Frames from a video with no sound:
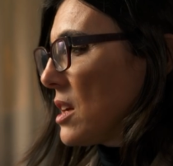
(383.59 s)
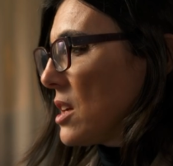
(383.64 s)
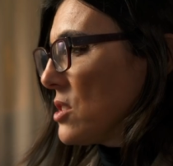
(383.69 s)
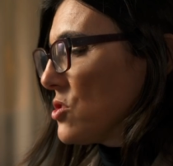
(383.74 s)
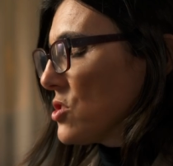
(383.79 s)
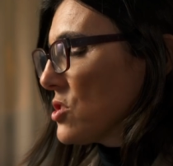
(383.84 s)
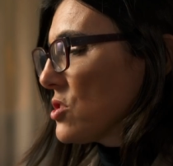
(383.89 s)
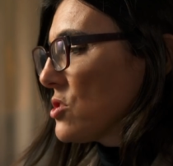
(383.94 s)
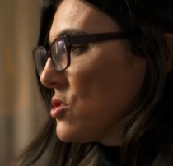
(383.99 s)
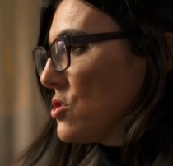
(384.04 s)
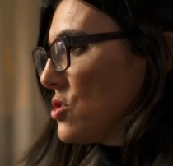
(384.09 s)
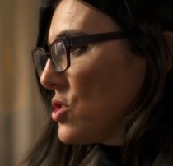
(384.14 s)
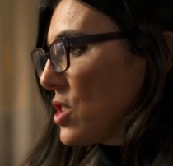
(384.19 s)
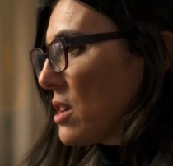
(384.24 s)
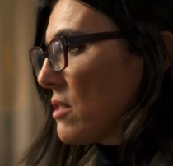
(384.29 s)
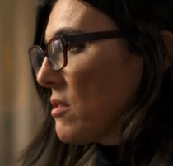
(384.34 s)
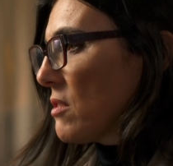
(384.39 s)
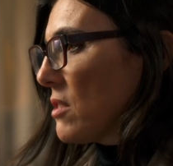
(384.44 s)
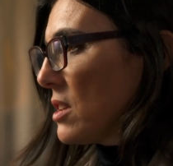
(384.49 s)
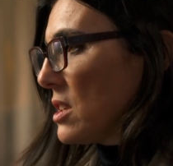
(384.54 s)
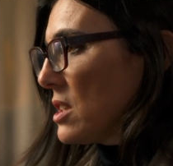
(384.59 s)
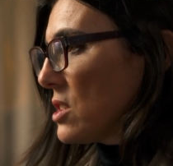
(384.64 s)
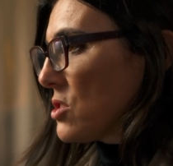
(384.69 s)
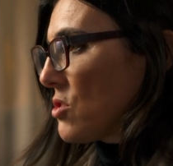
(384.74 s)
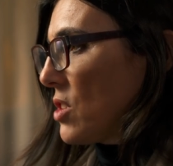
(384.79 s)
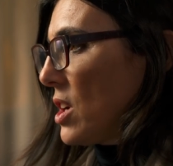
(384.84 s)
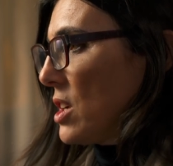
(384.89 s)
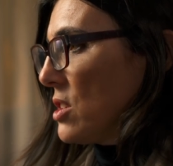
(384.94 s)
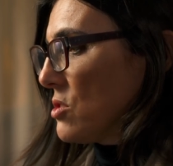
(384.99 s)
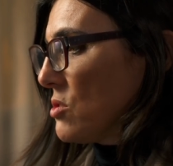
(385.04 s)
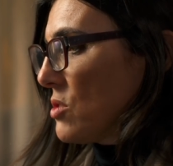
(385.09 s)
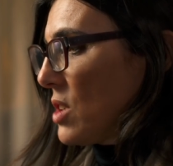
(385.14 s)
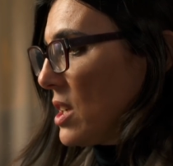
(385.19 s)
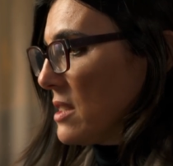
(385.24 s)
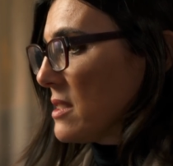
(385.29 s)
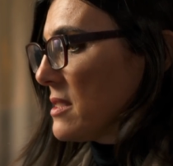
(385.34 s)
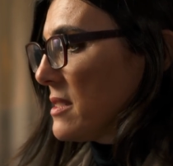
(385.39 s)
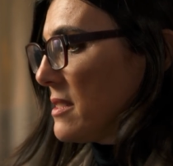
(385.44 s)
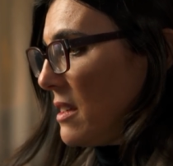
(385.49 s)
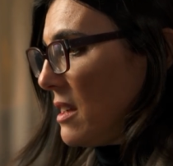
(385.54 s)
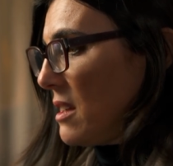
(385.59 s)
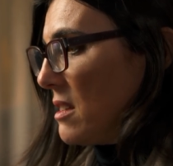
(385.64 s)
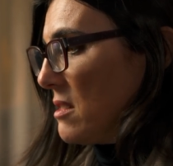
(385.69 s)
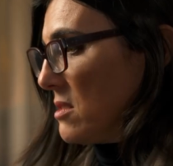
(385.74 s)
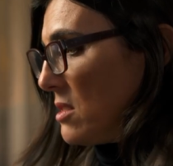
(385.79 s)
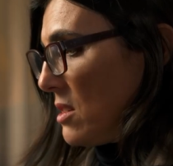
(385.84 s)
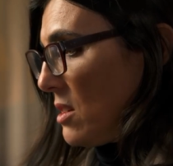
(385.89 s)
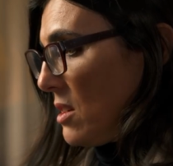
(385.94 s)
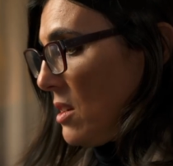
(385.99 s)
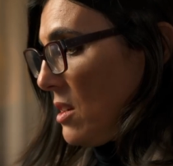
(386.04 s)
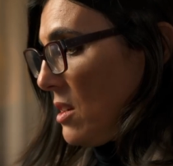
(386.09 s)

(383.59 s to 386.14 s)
and just generally trying to understand